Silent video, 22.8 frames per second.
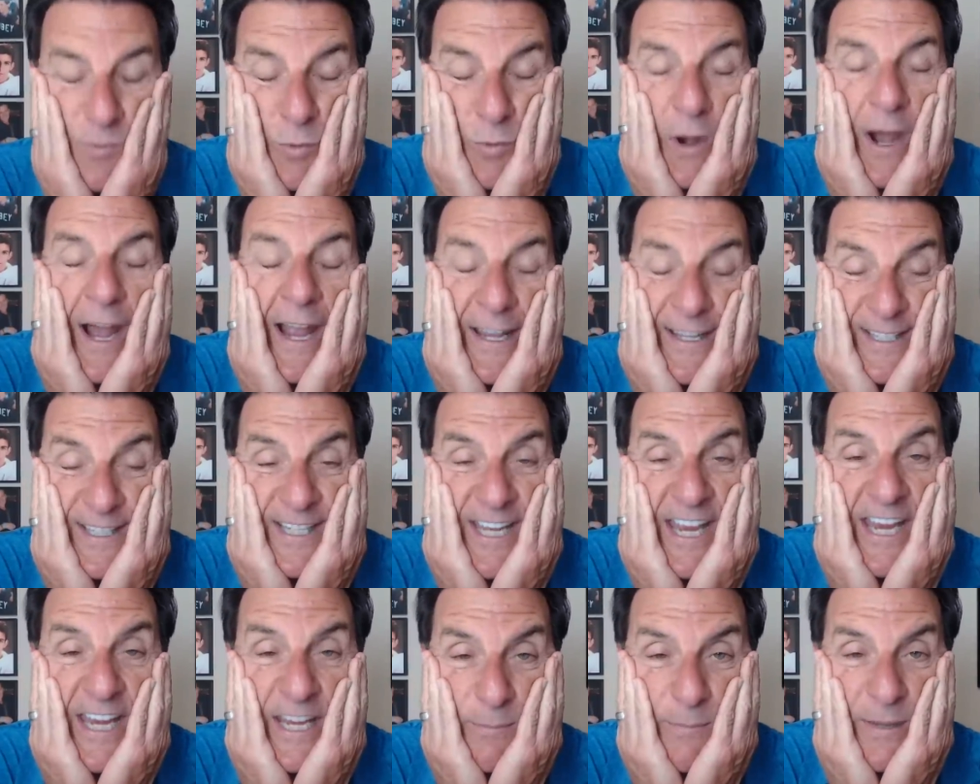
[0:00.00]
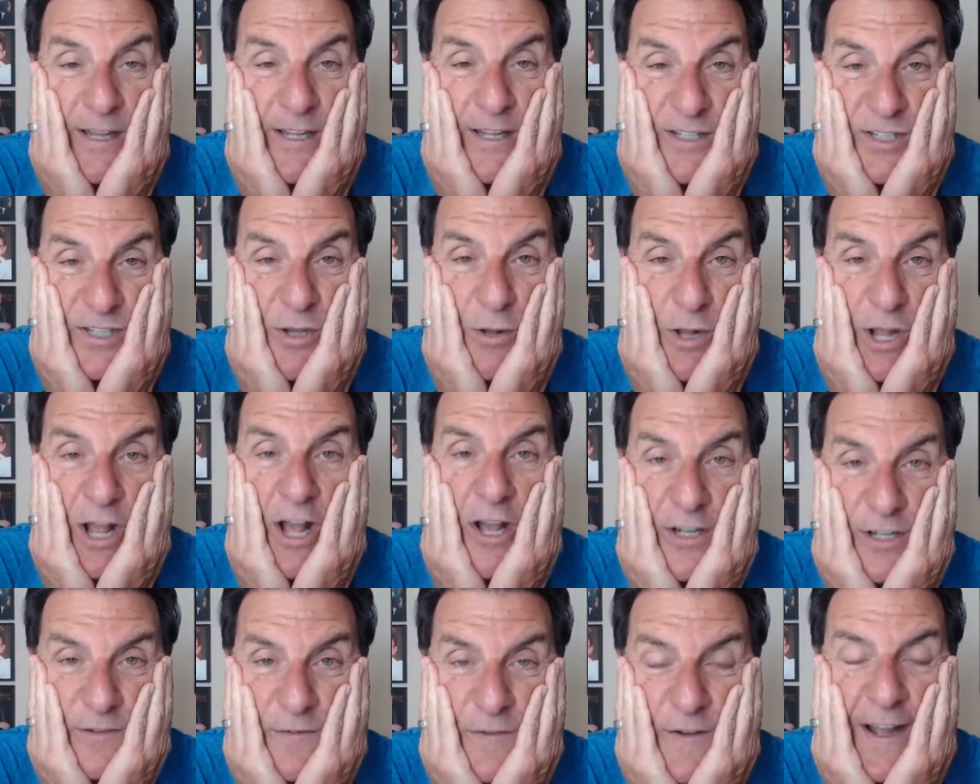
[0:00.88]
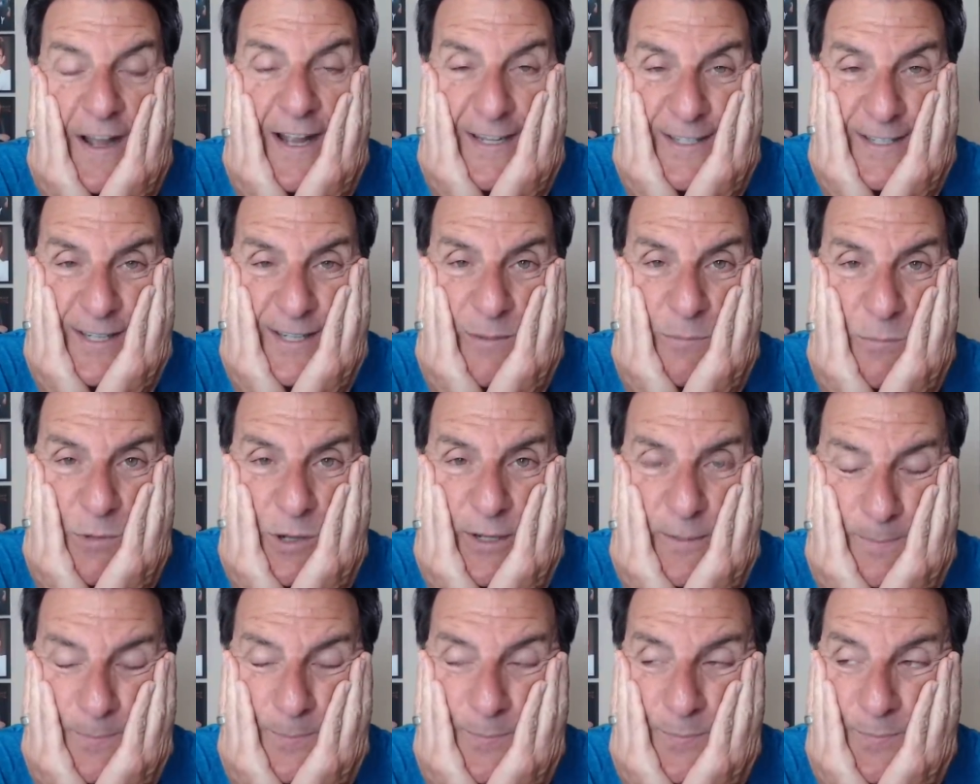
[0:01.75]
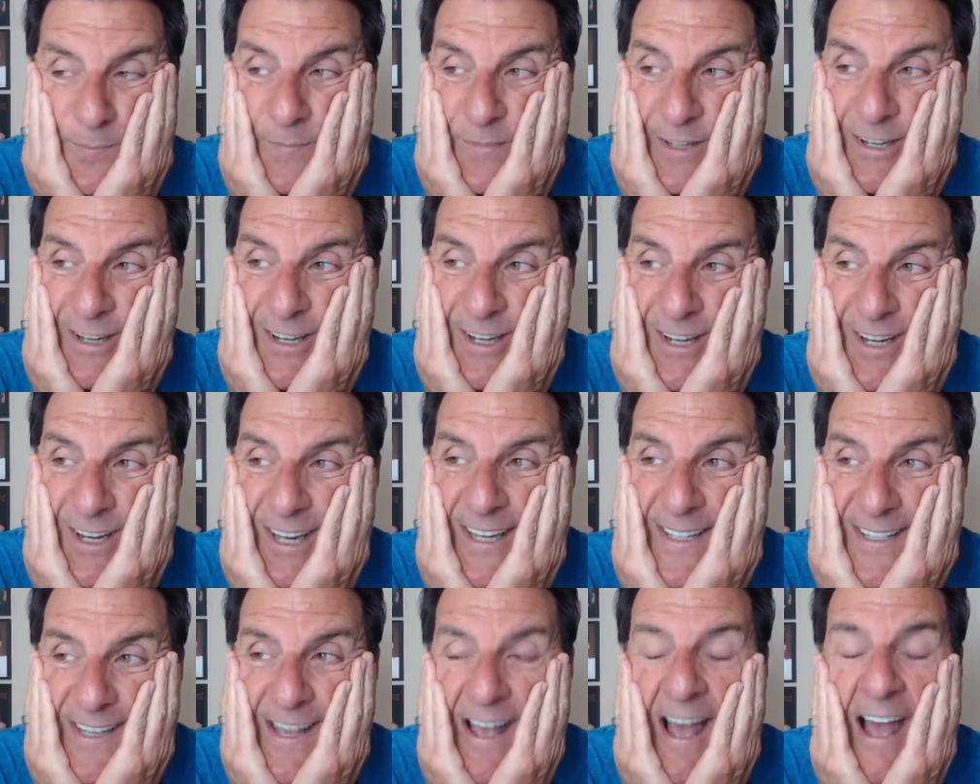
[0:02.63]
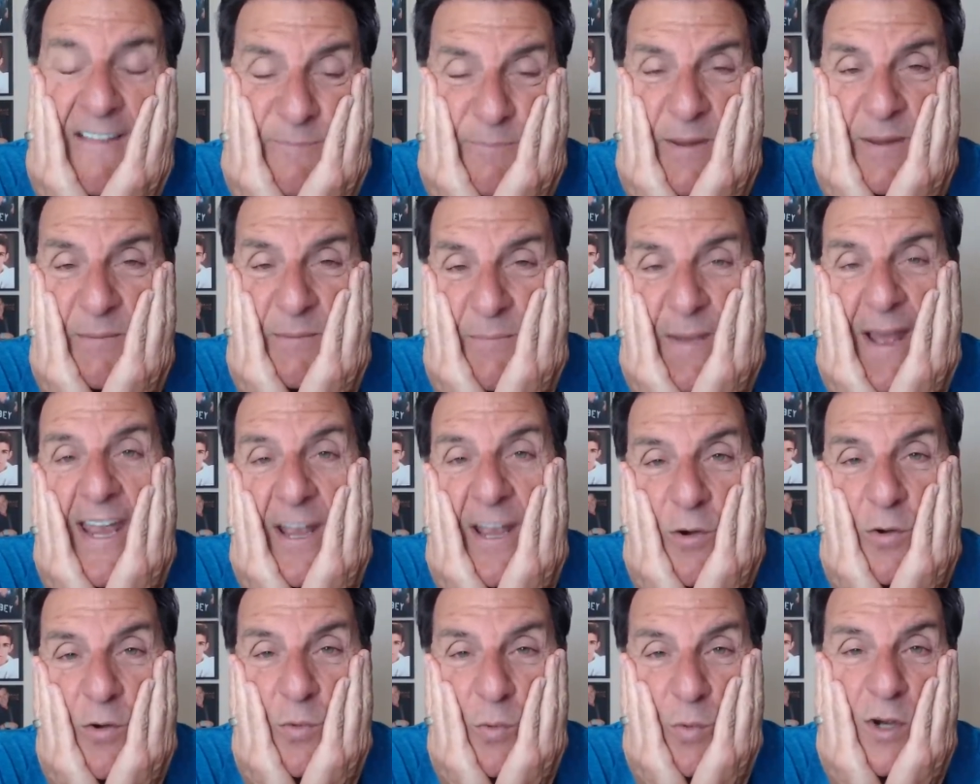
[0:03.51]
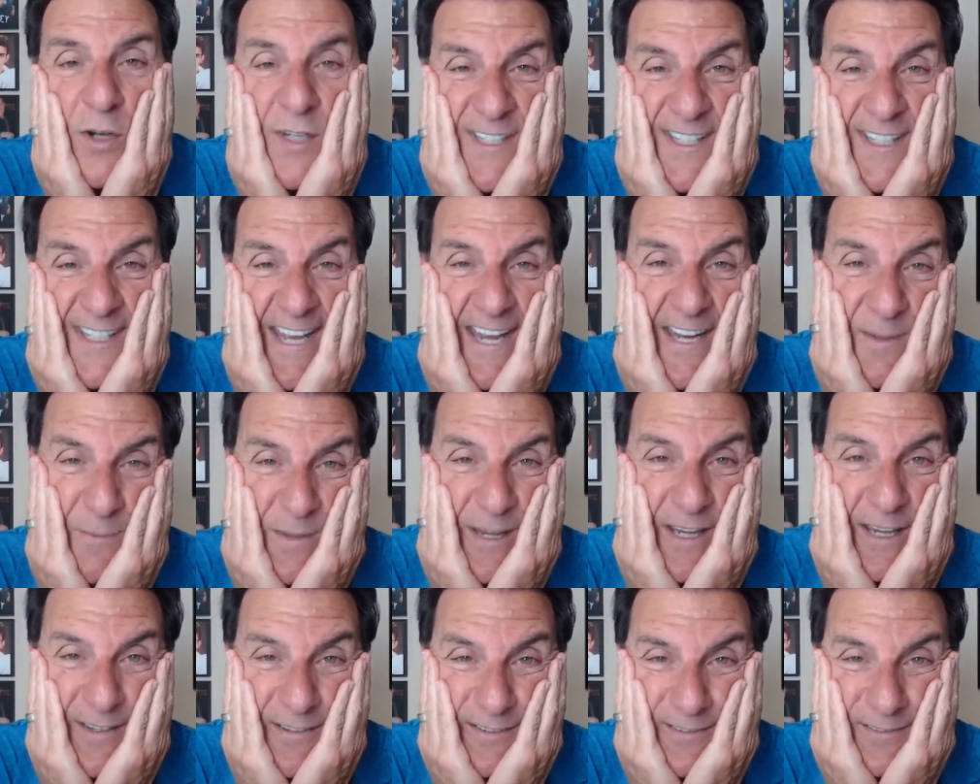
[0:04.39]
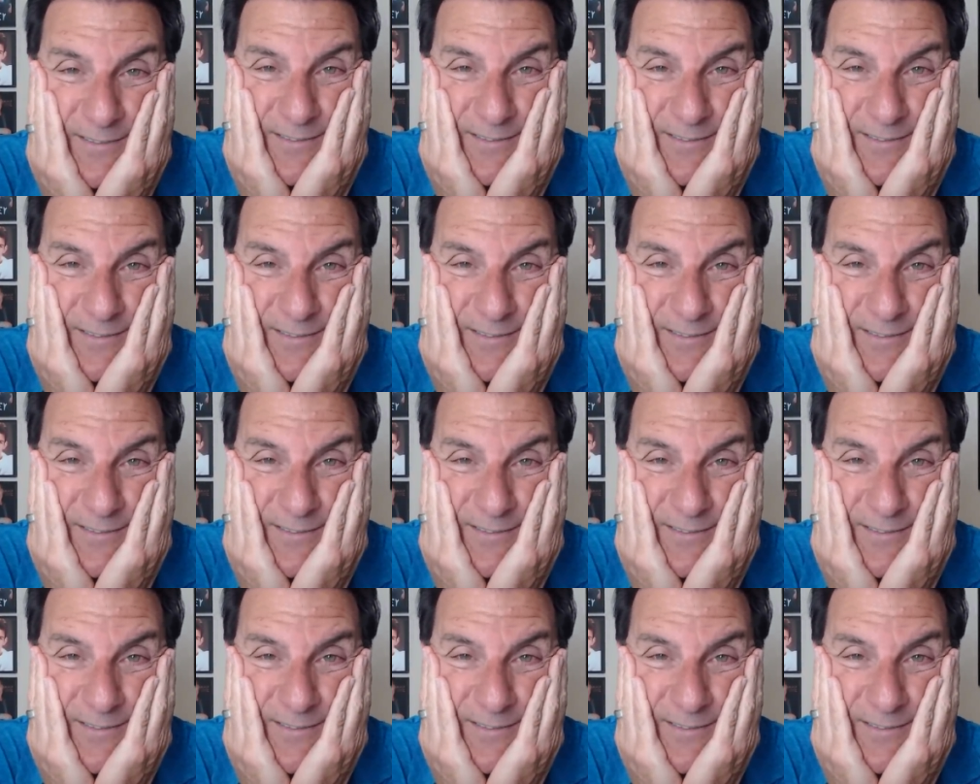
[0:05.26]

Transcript: and why it's taken me so long to find someone is I've been my own worst enemy.